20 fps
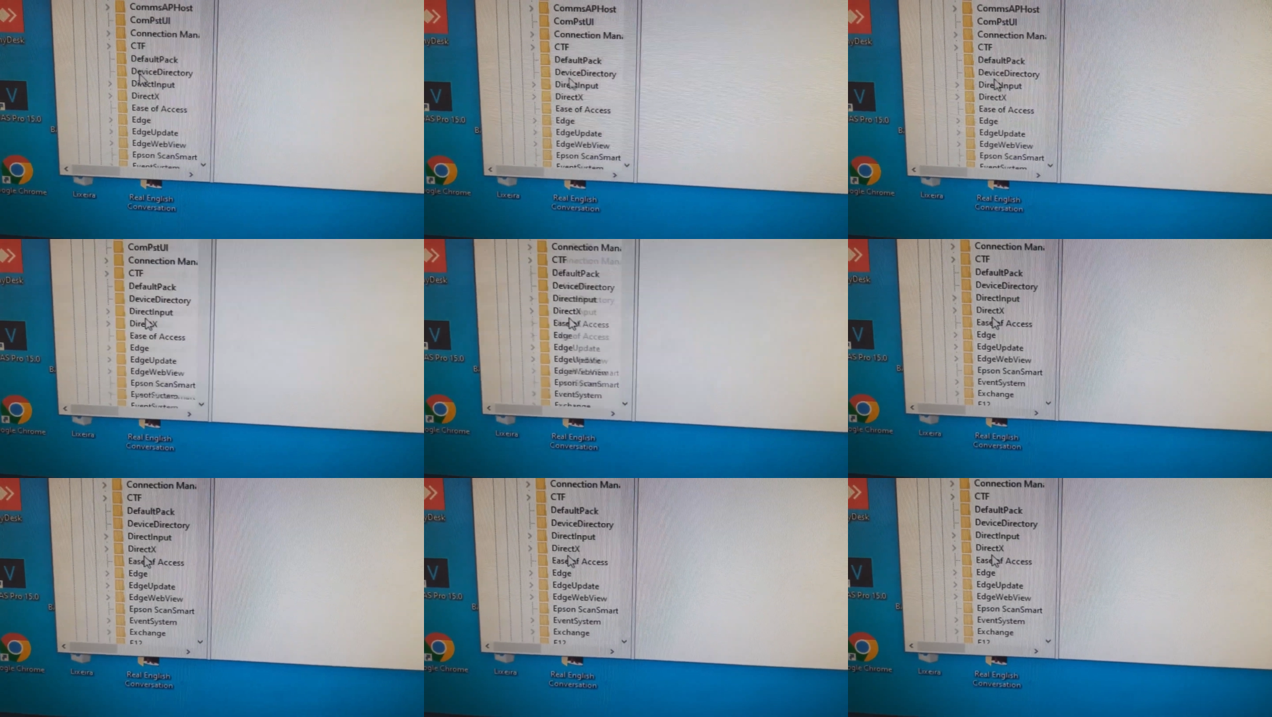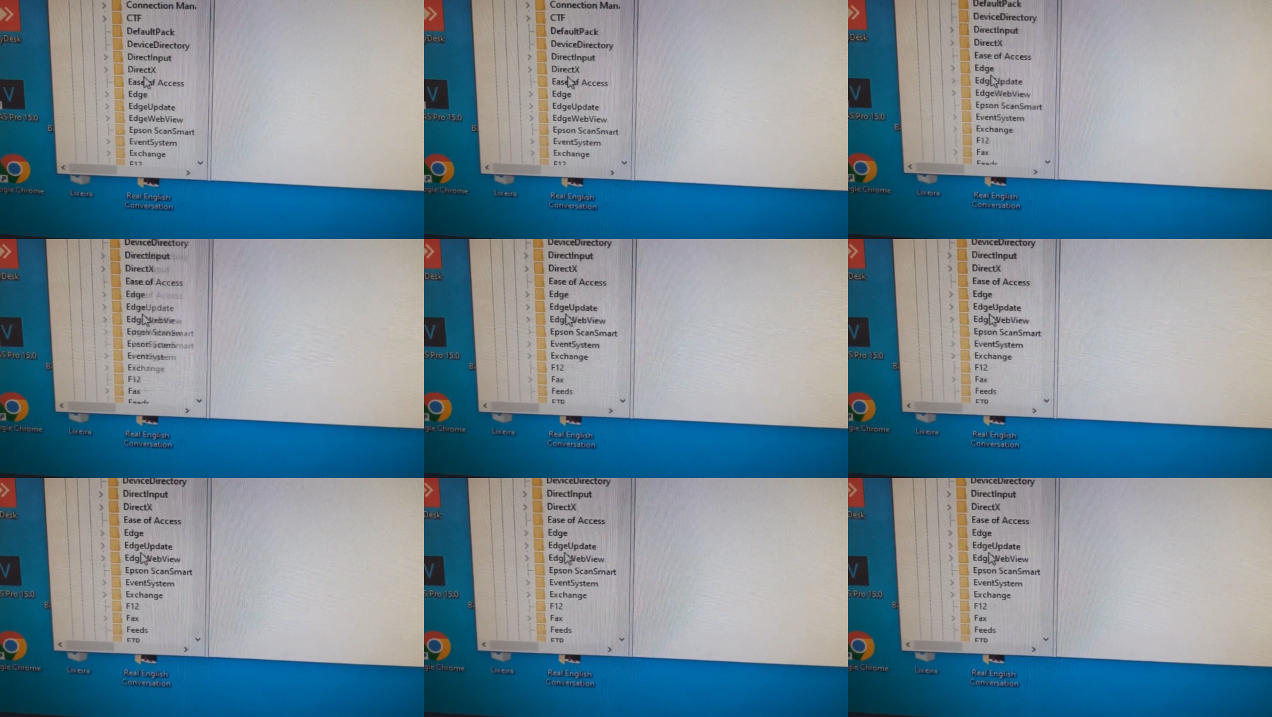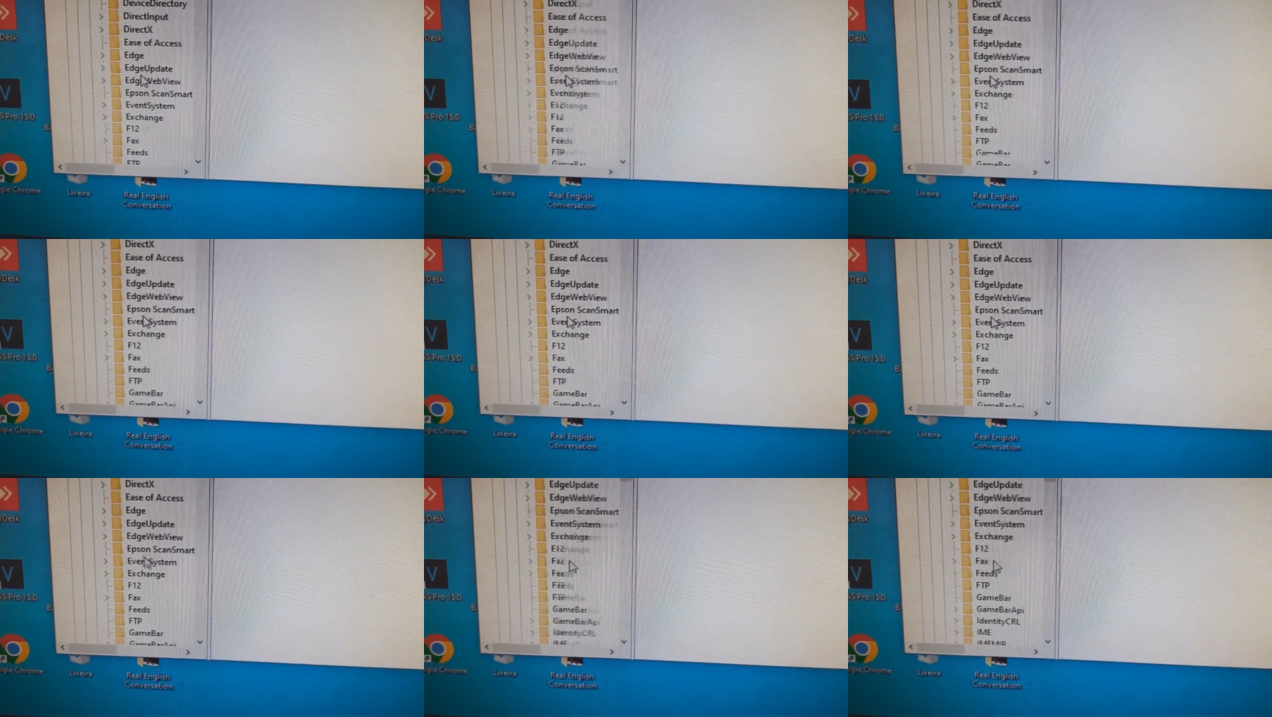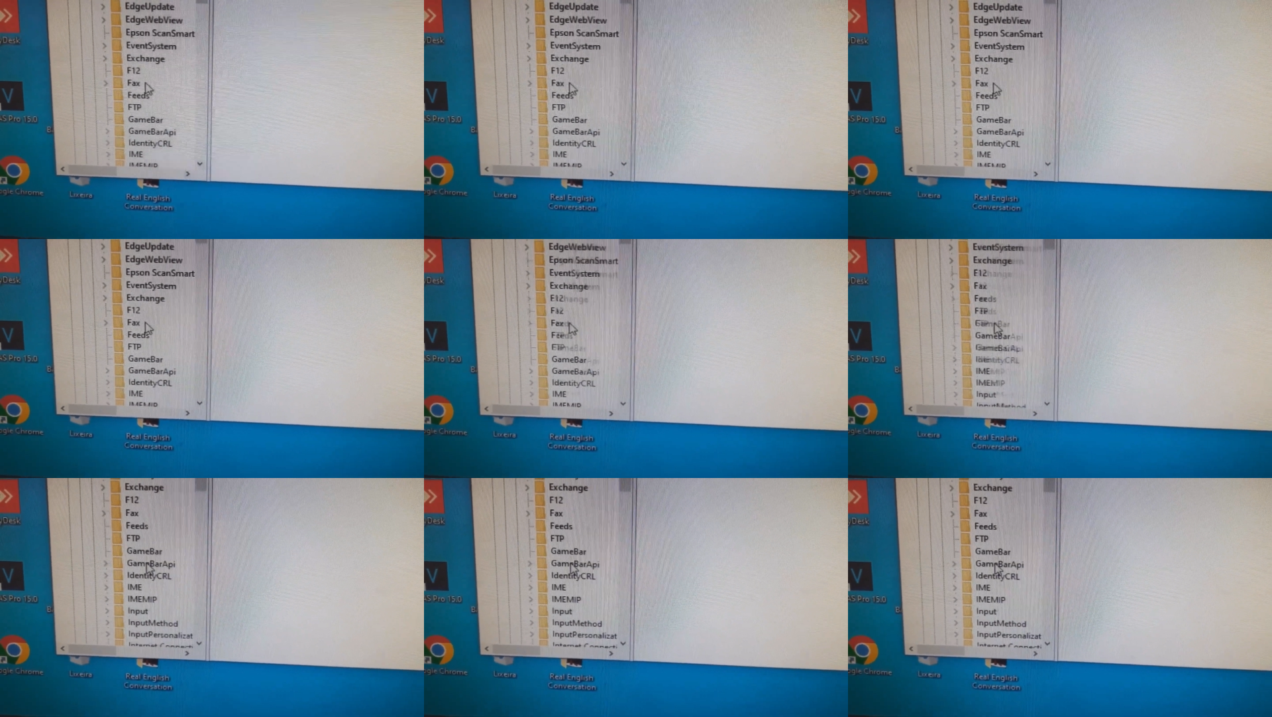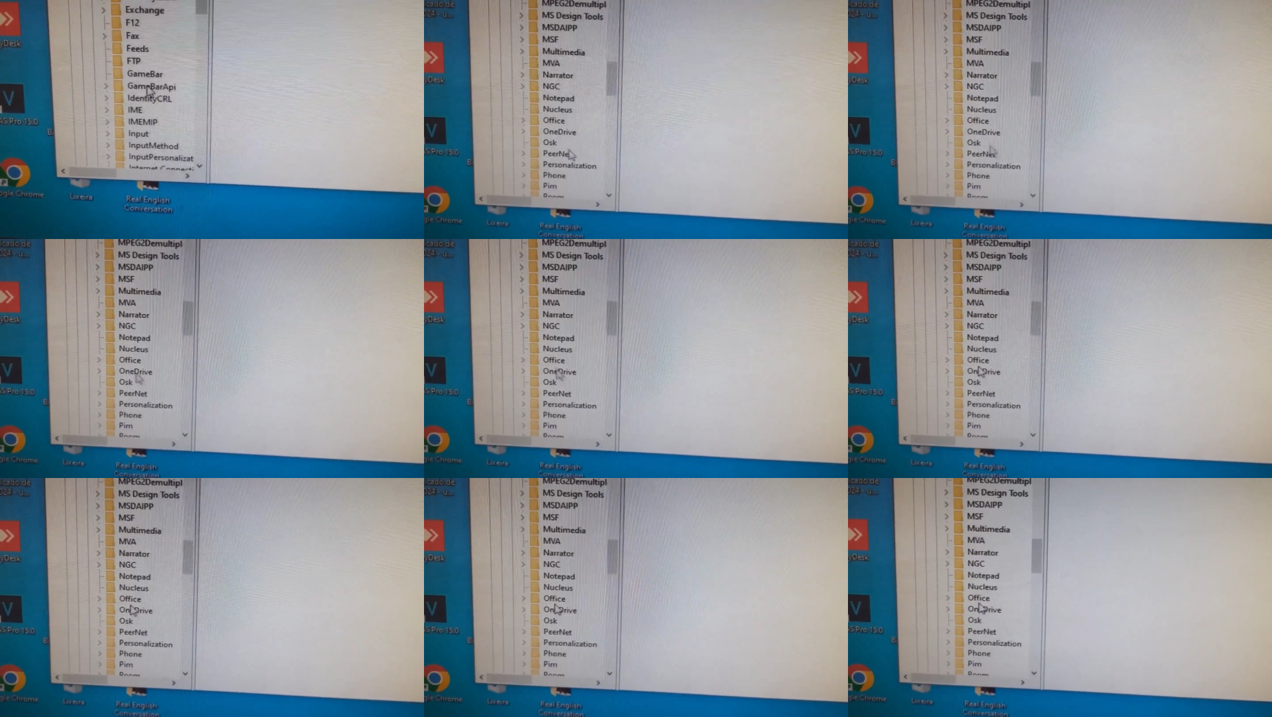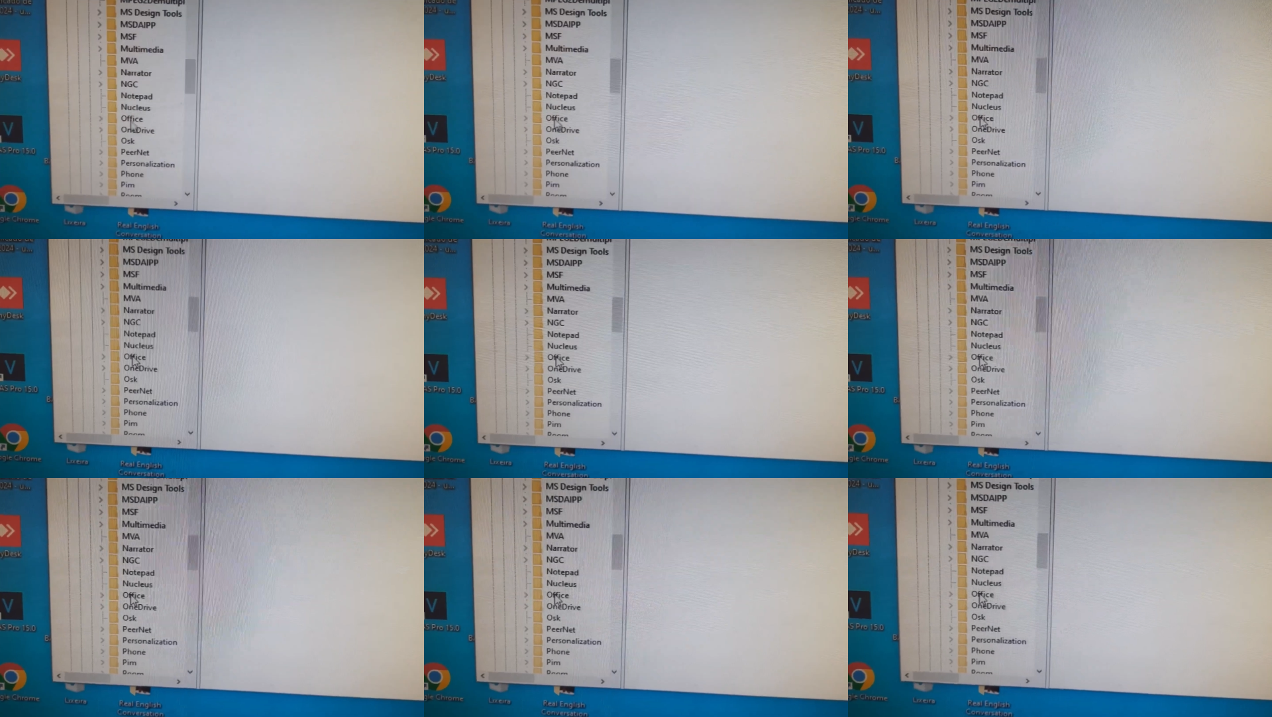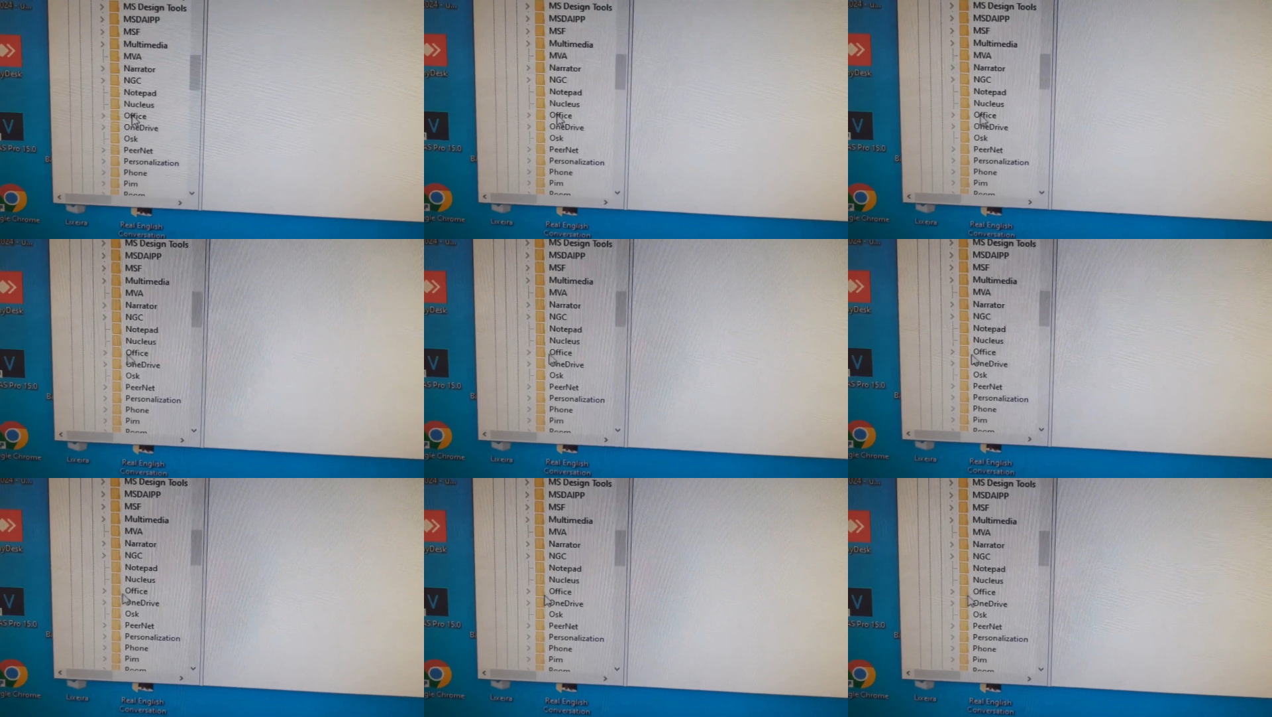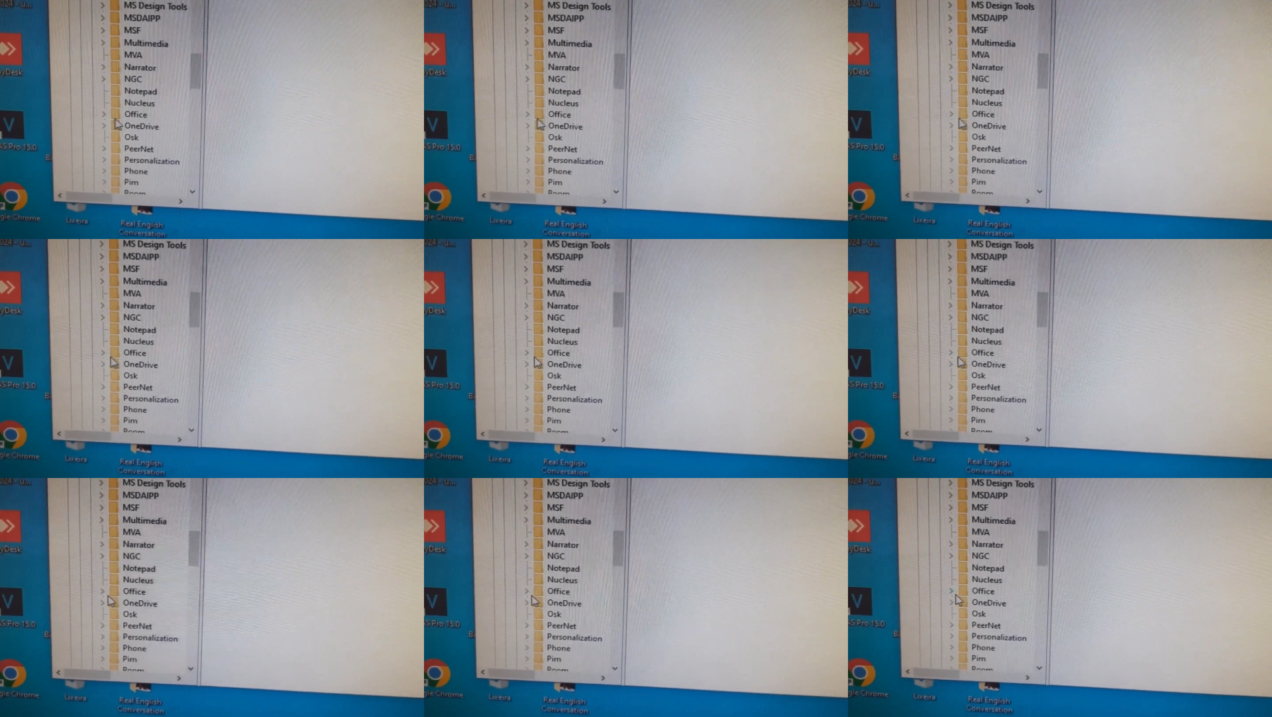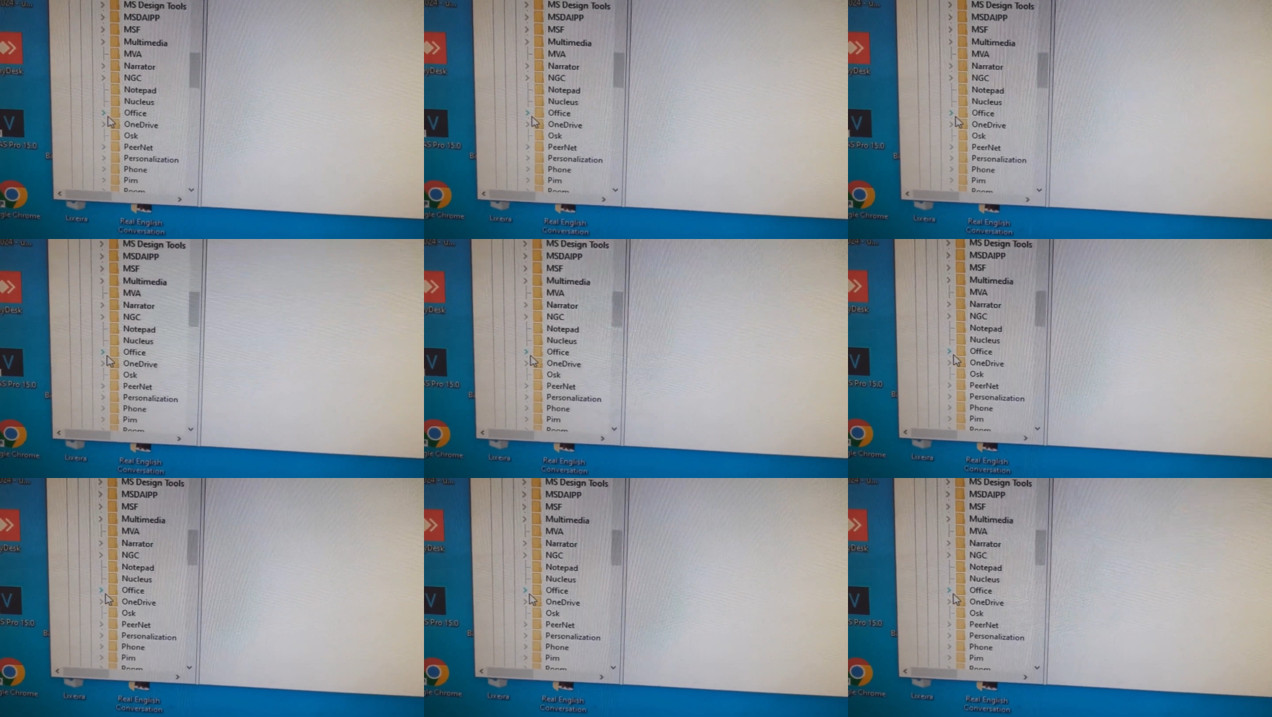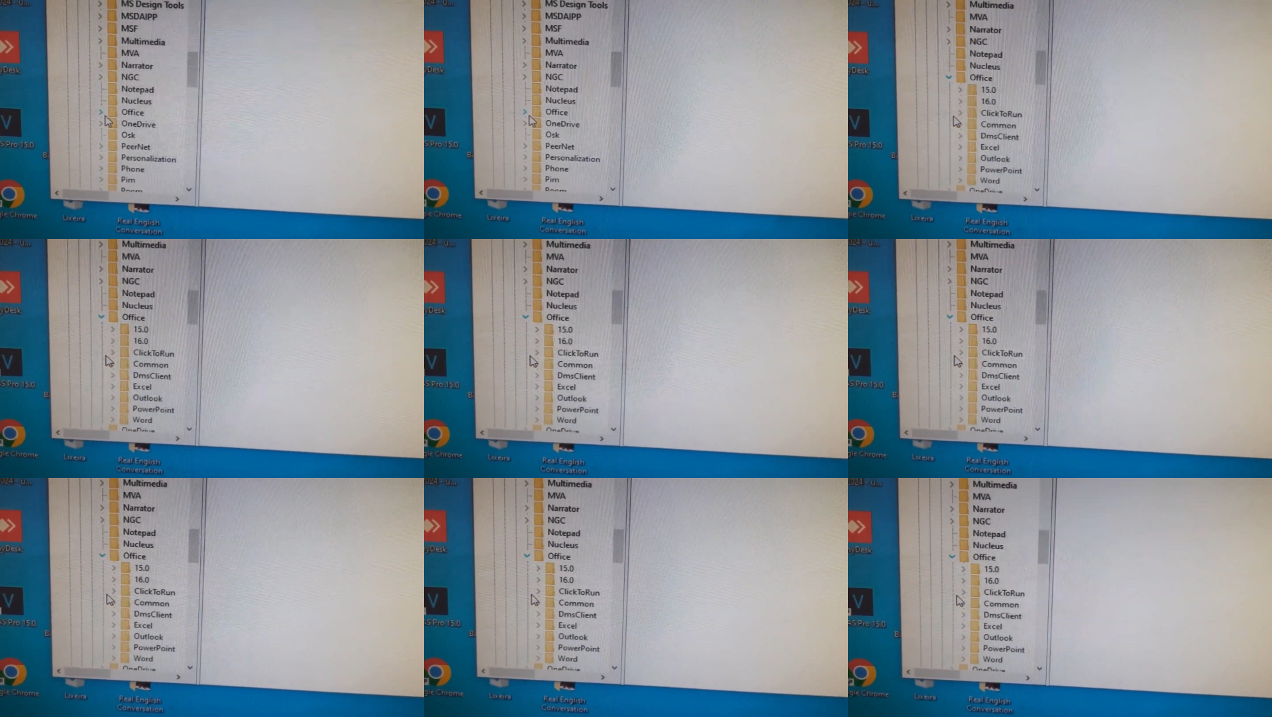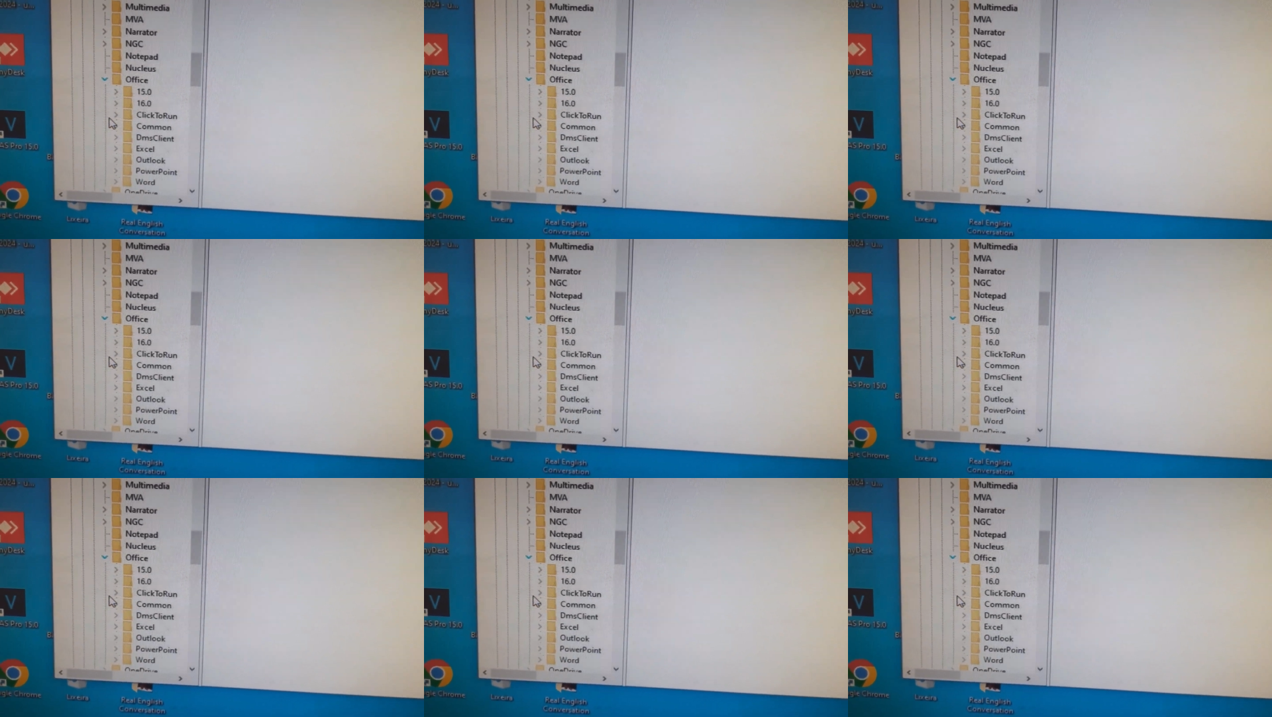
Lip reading: (no speaker visible)